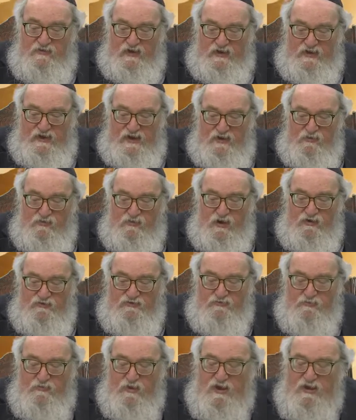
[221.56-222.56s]
Vayikra
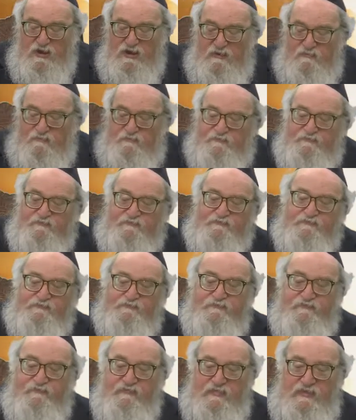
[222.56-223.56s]
shmai,
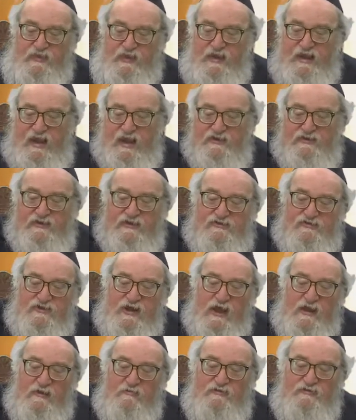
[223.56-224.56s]
and his
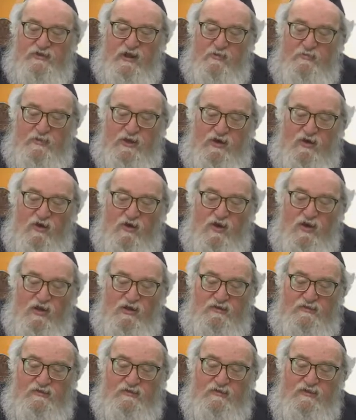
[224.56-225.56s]
name shall be
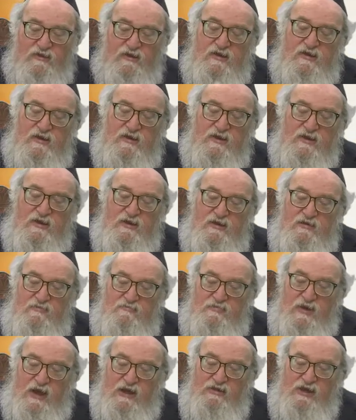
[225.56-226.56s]
called
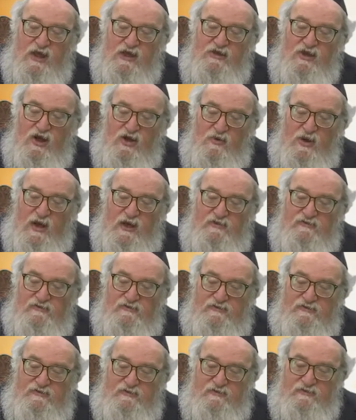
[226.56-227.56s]
Pela
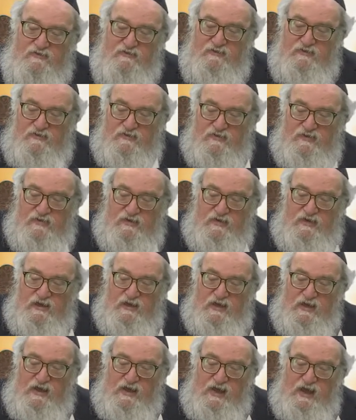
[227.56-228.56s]
Yoetz,
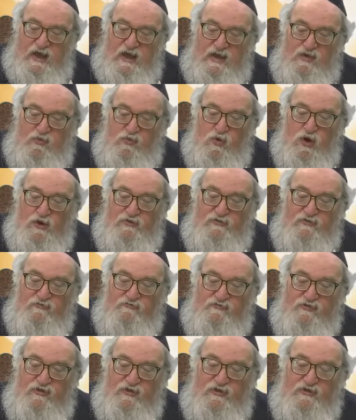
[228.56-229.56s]
a
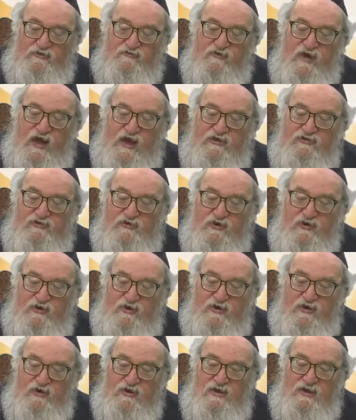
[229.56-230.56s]
wonderful
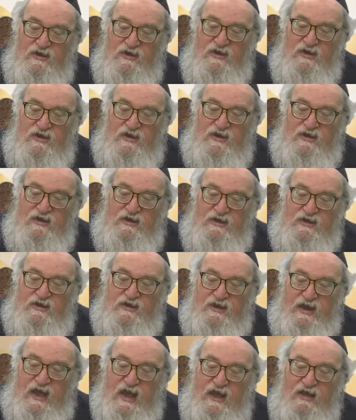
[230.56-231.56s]
advisor.
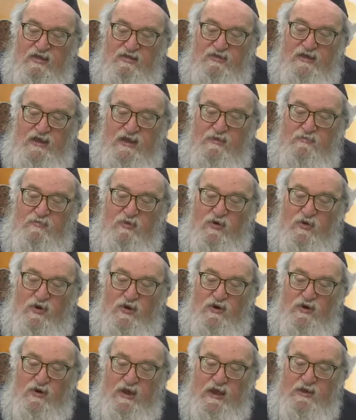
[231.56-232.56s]
Kael
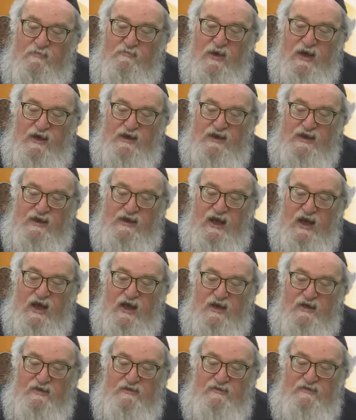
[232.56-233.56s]
Gibor, a mighty
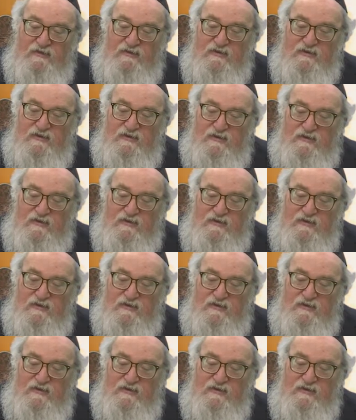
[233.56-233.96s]
God.